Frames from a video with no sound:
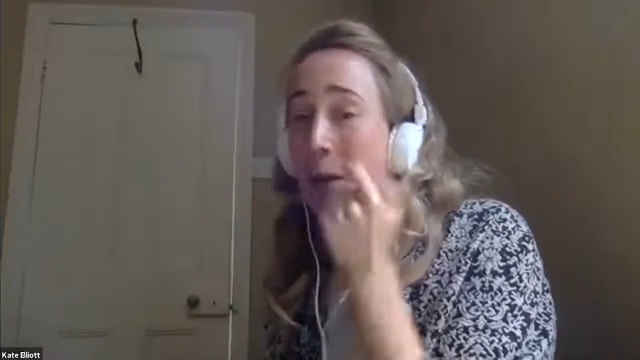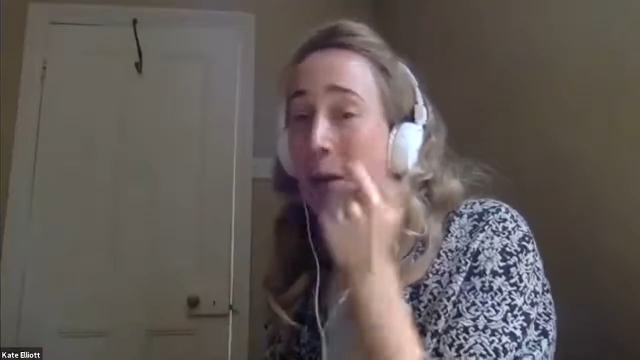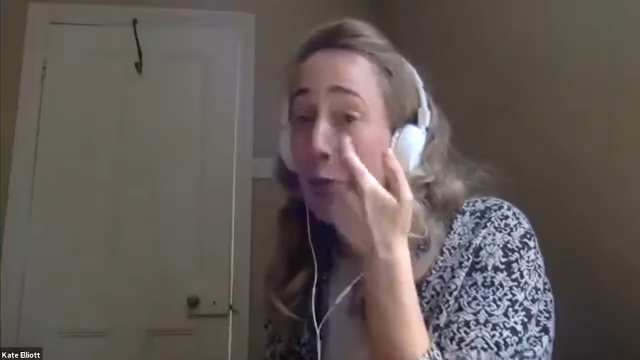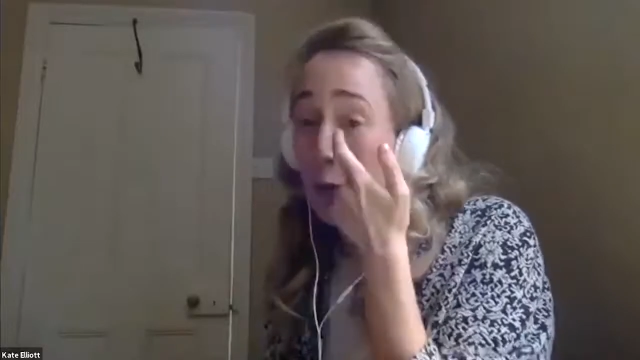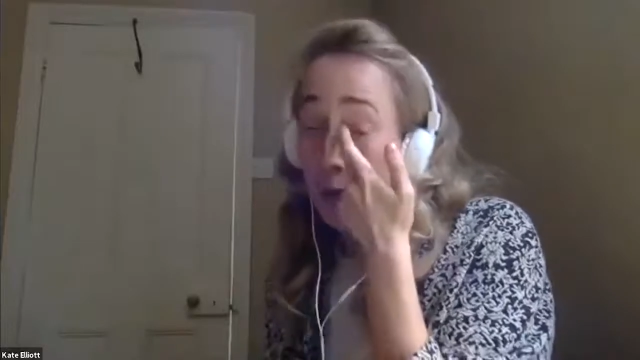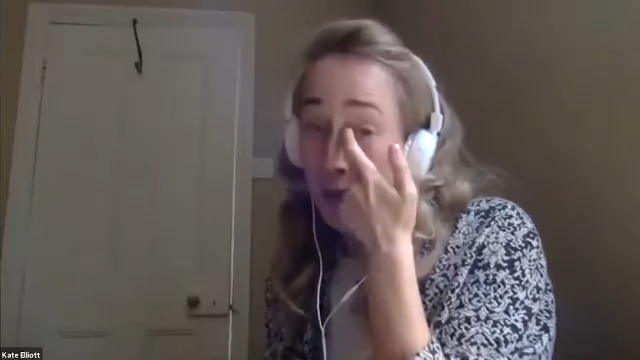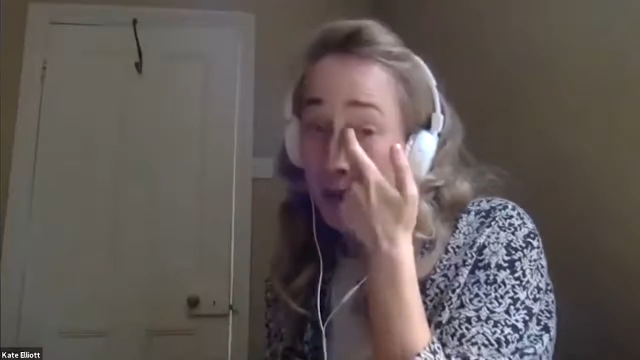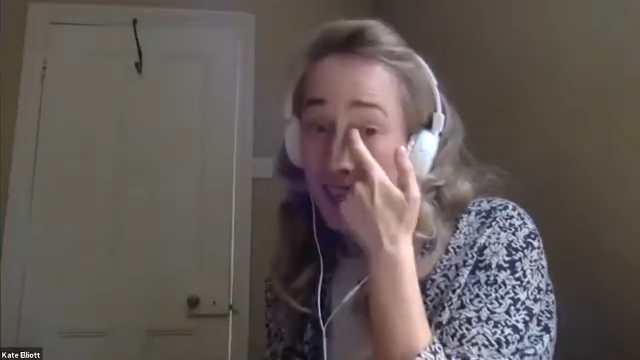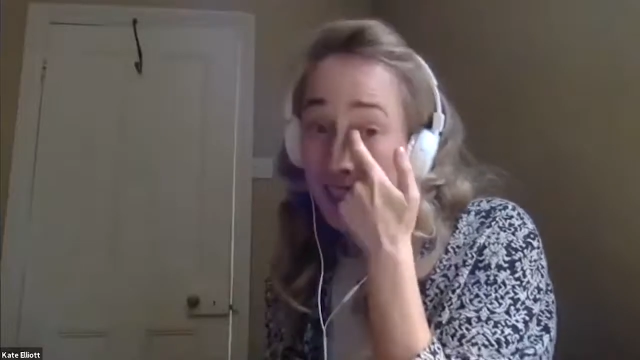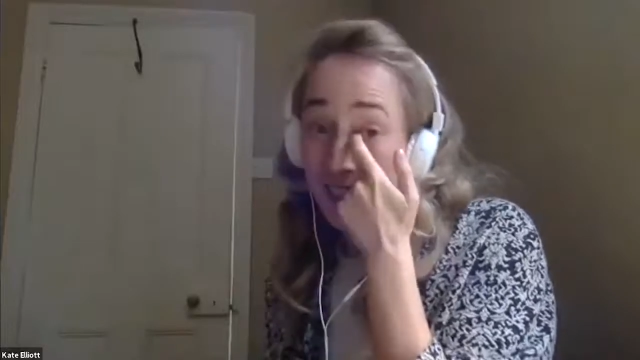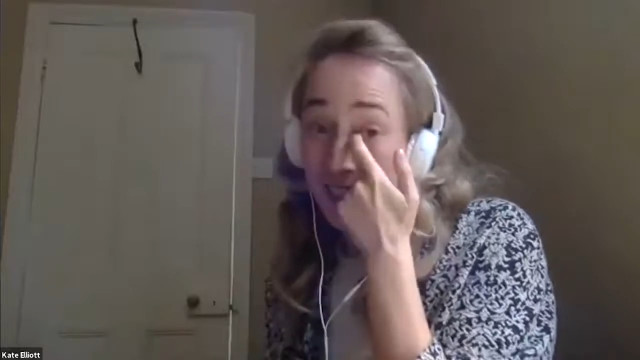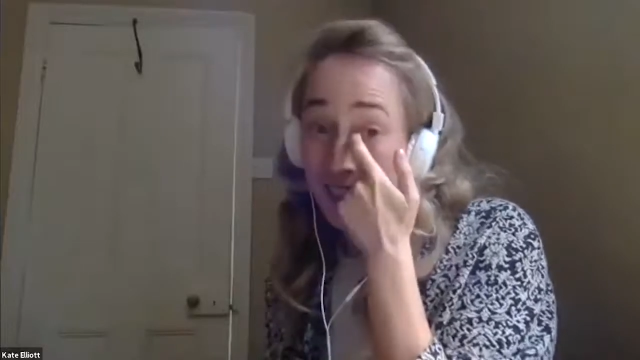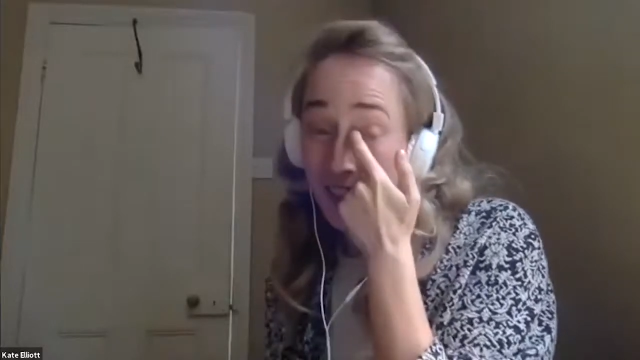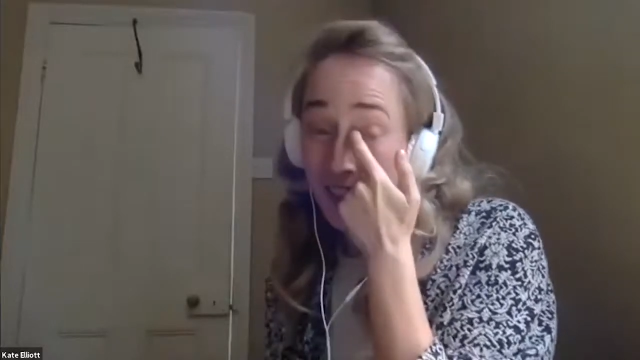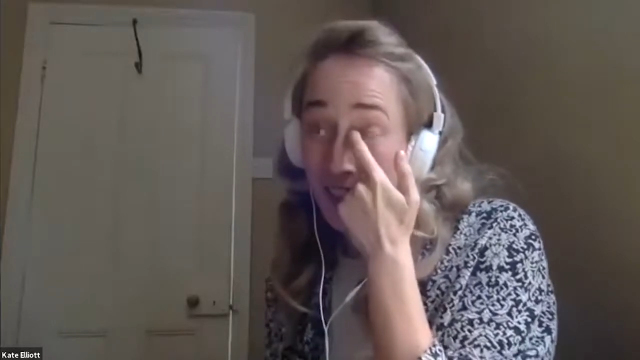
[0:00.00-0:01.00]
I brought her in
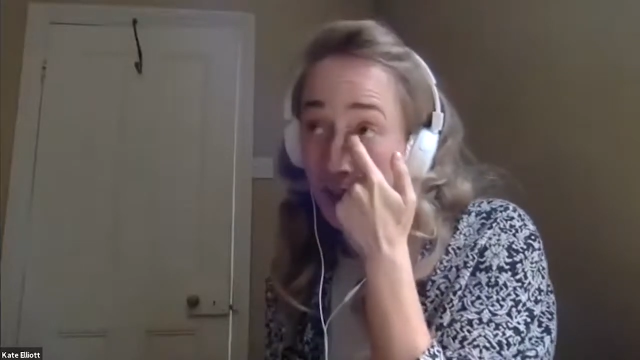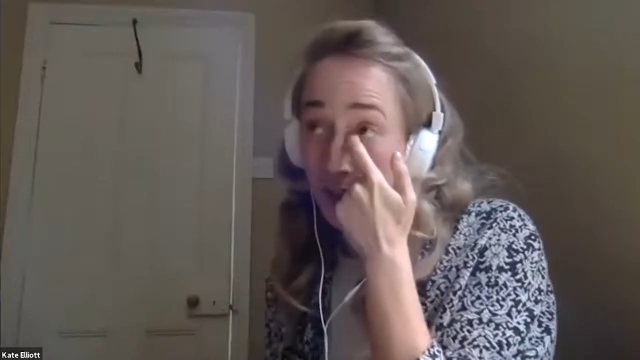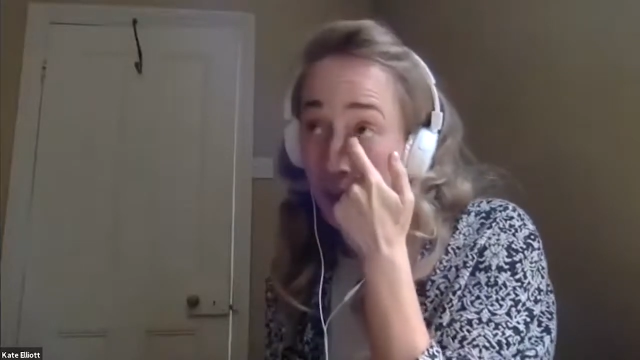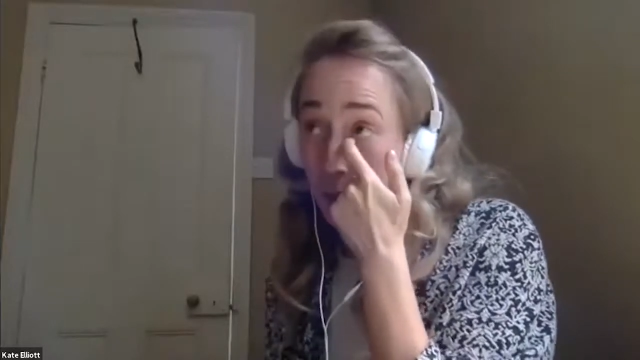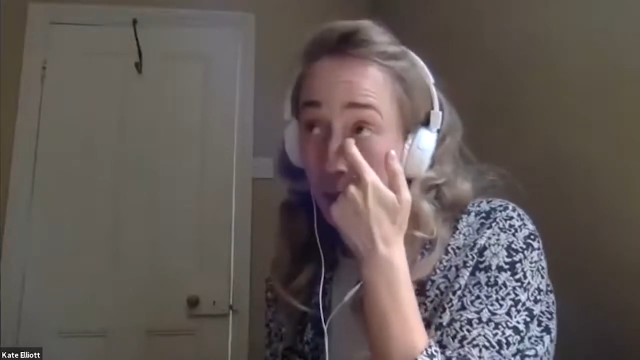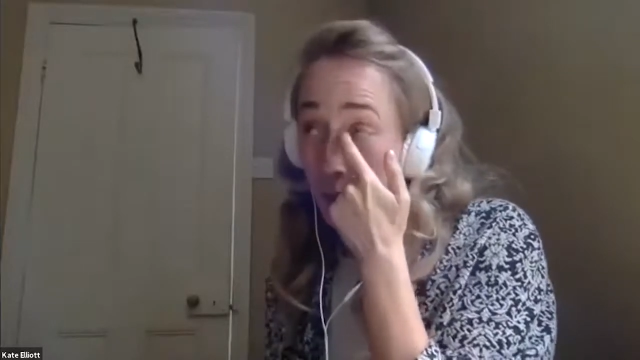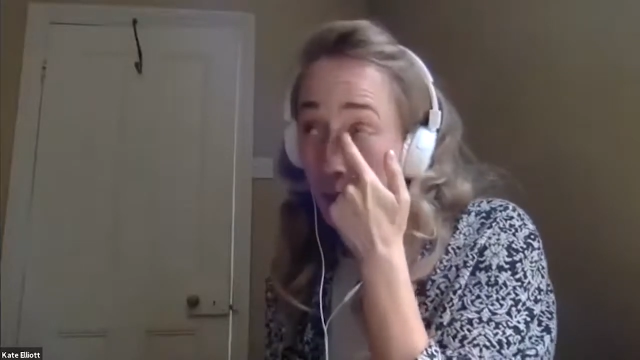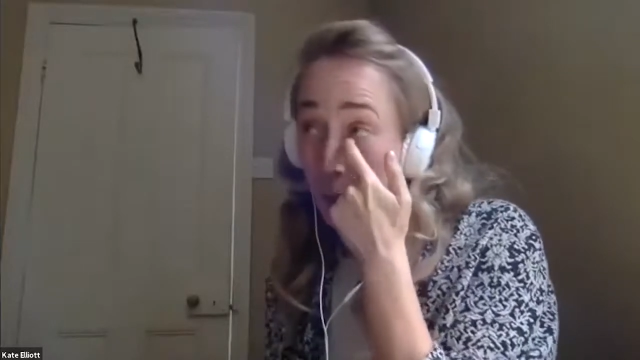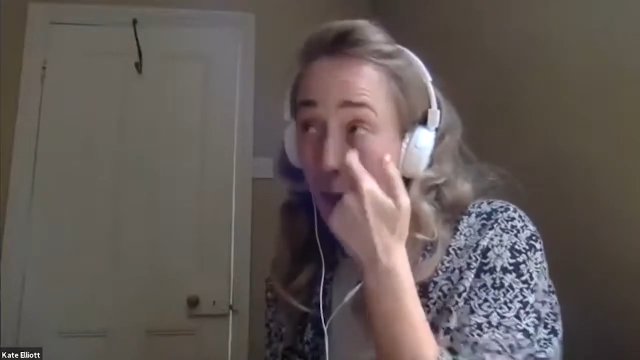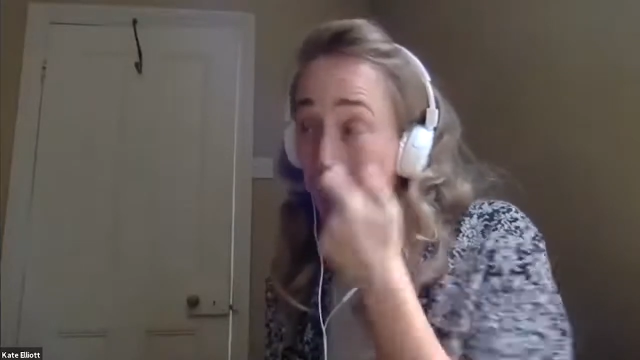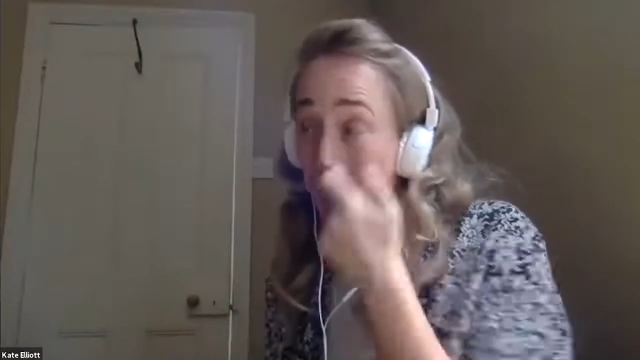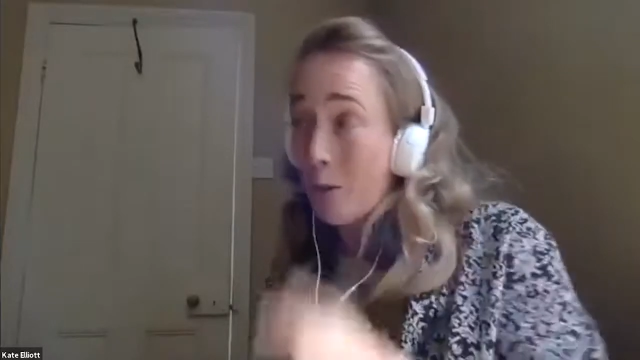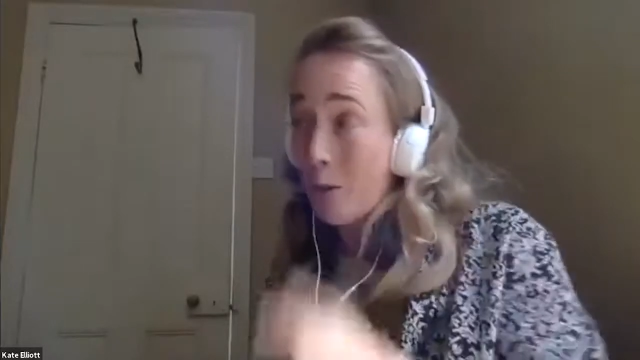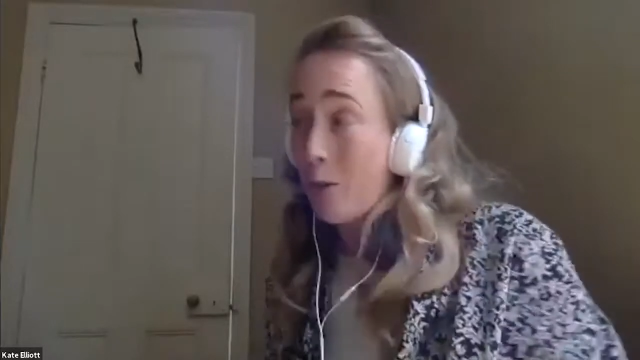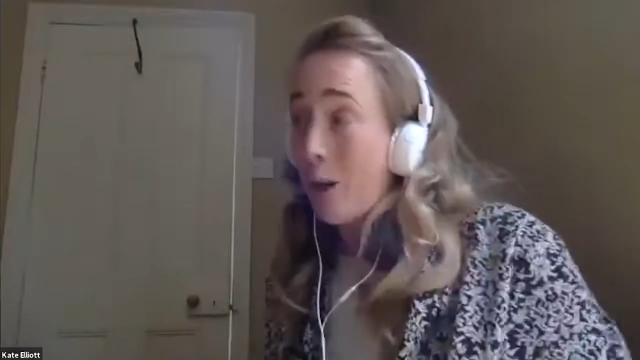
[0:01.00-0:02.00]
because I'd known her from drama
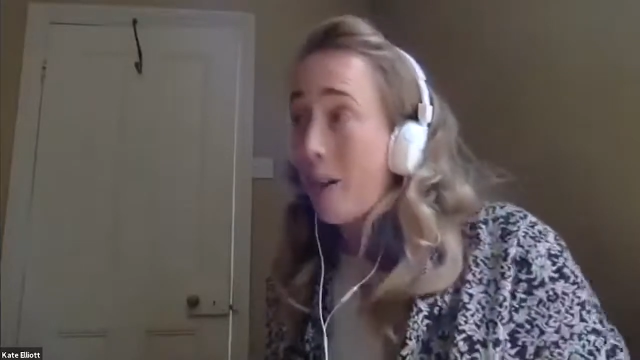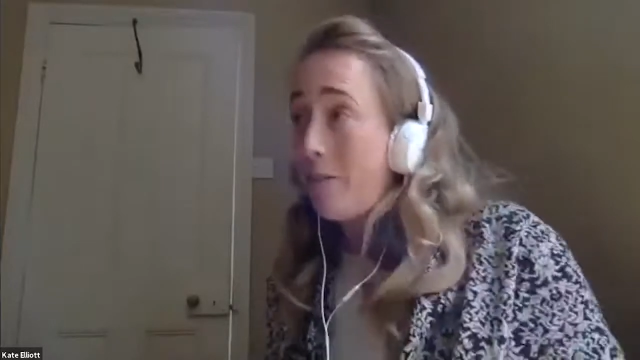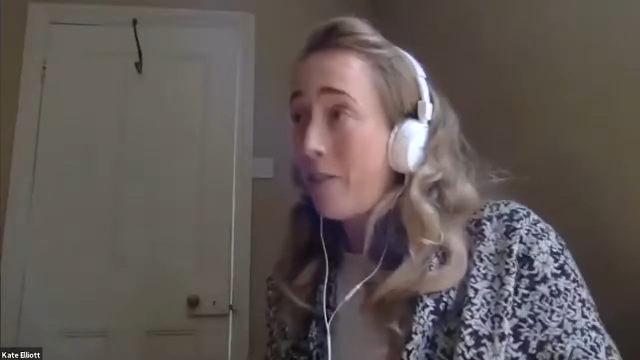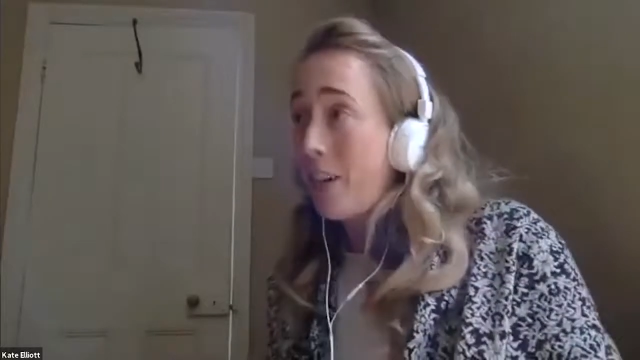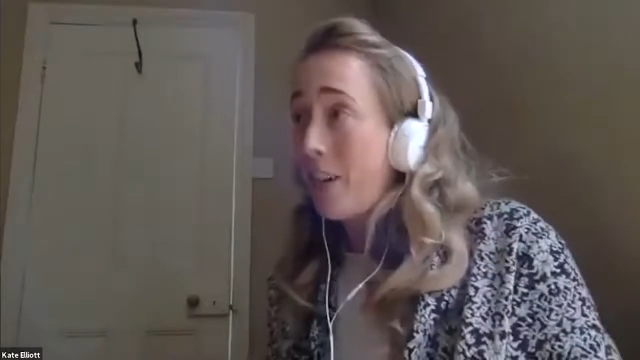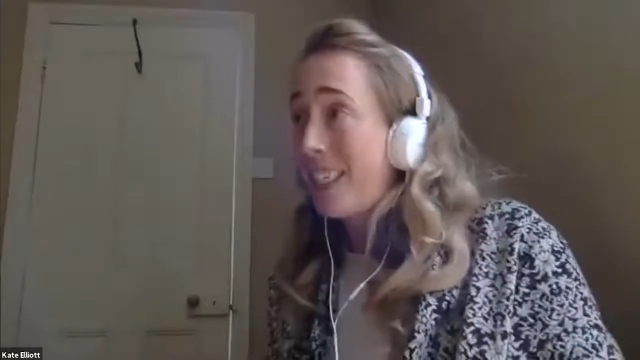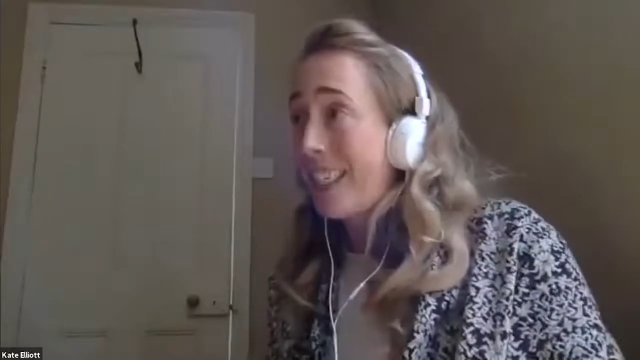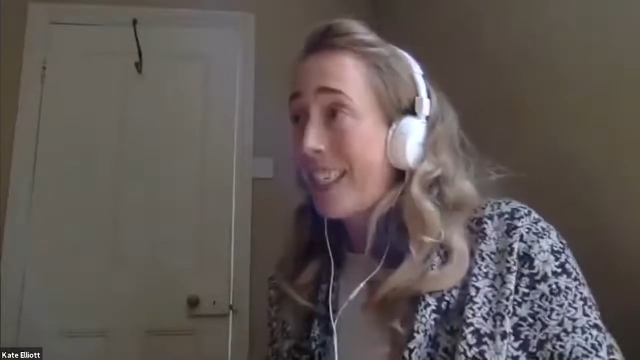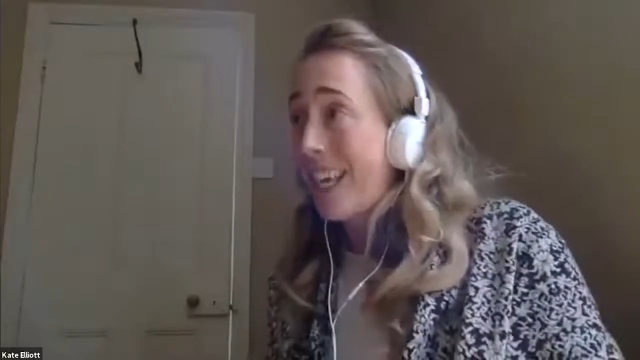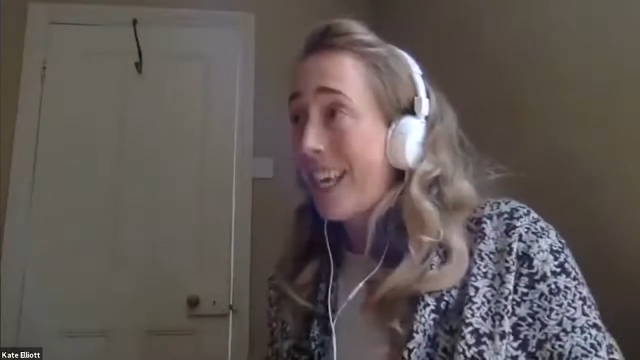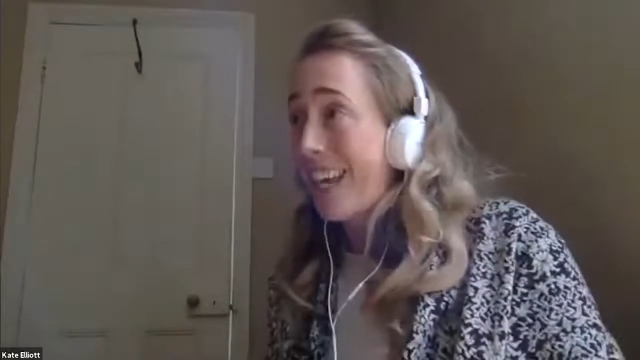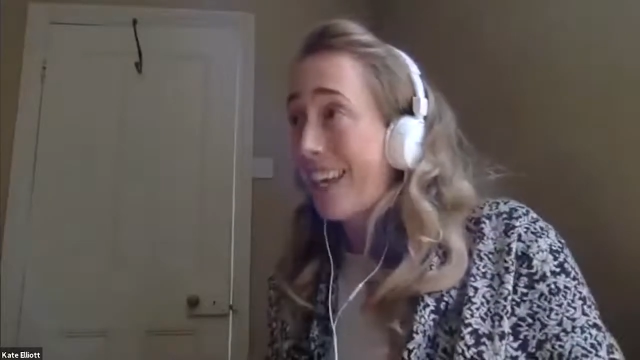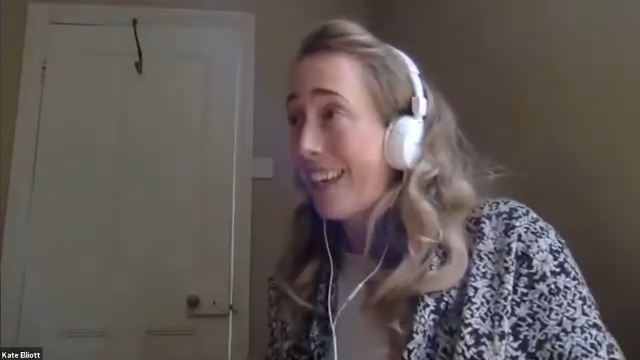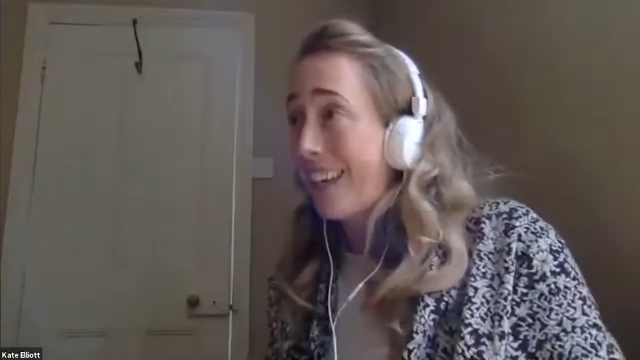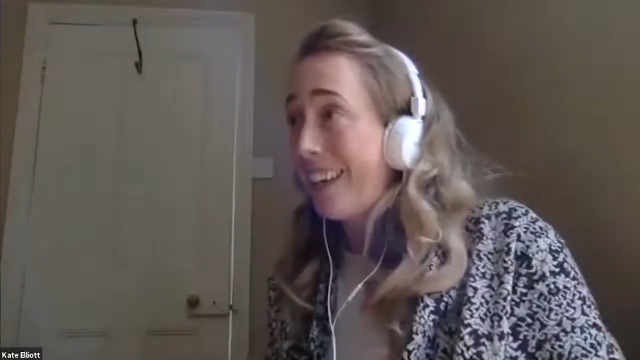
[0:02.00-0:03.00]
school. Her first
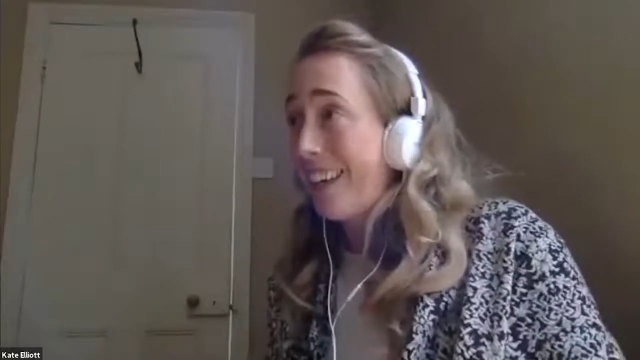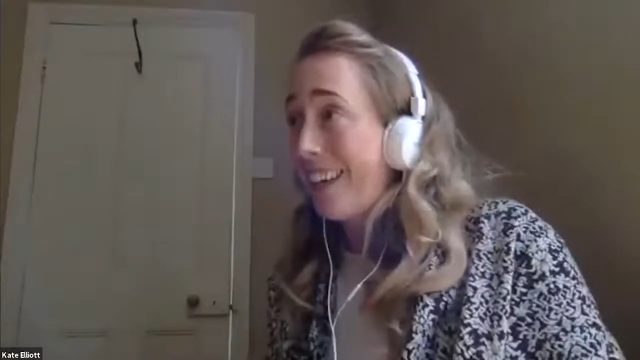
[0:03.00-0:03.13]
gig.